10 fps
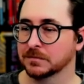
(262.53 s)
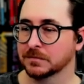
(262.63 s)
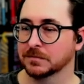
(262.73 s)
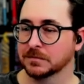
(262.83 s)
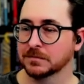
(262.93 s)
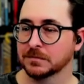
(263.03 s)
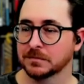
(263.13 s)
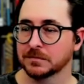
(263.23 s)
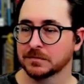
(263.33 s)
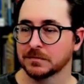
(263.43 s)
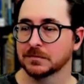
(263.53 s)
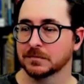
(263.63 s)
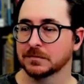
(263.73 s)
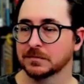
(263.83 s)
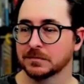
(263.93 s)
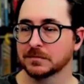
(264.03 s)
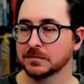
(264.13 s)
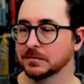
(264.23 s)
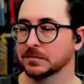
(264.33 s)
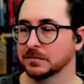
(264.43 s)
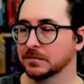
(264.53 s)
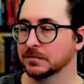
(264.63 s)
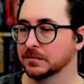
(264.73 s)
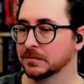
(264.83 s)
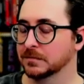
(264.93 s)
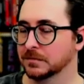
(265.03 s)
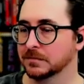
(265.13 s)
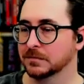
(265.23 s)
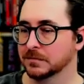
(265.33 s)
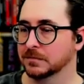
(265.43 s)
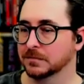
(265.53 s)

(not speaking)